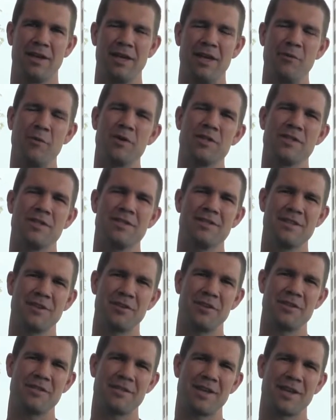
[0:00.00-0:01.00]
And it wasn't
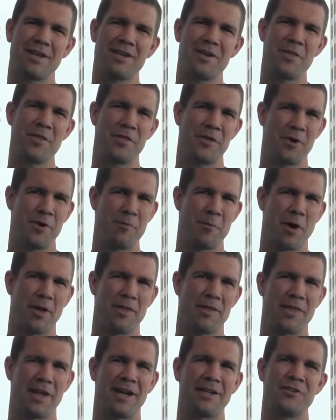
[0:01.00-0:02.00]
until the second and third
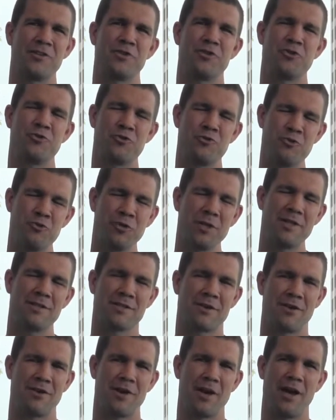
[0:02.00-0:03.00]
month that I truly
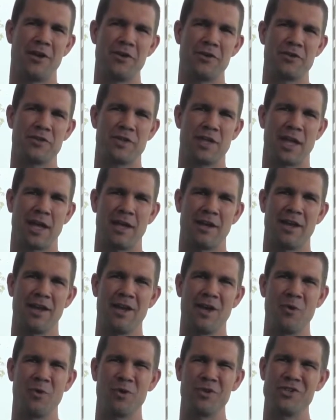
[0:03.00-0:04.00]
started to understand
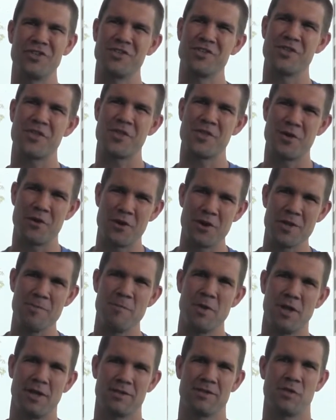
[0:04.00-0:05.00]
what just 30
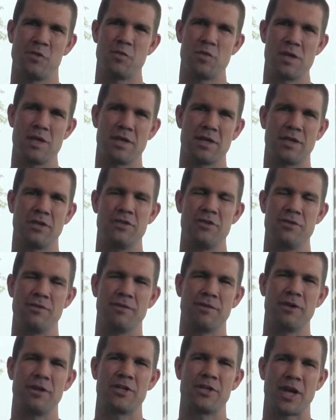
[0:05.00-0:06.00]
minutes a week can do
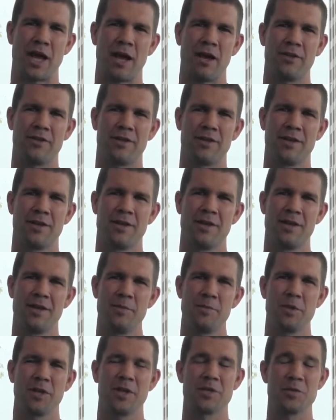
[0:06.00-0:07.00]
for a child.
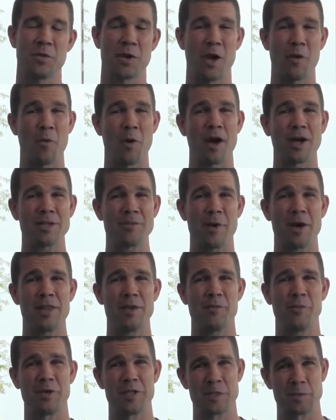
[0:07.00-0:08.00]
Because when I walked by
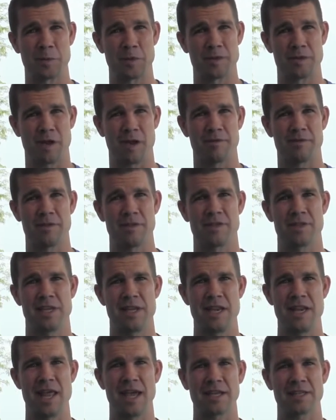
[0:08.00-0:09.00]
the principal's office the
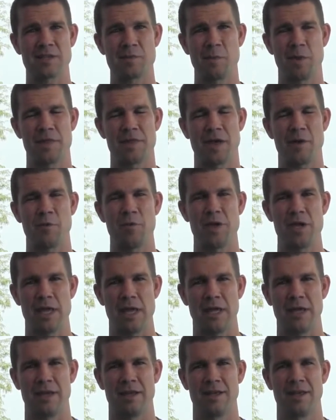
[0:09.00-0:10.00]
next month I went
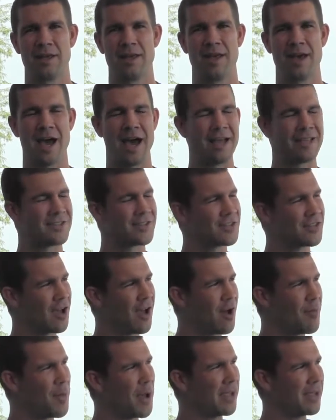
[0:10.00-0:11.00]
in, I
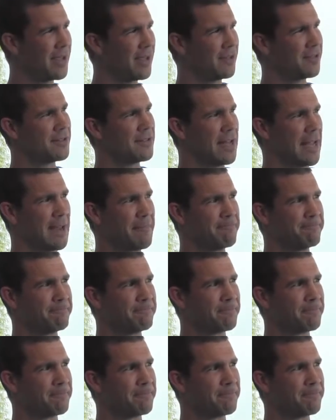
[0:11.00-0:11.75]
saw Mykel's name.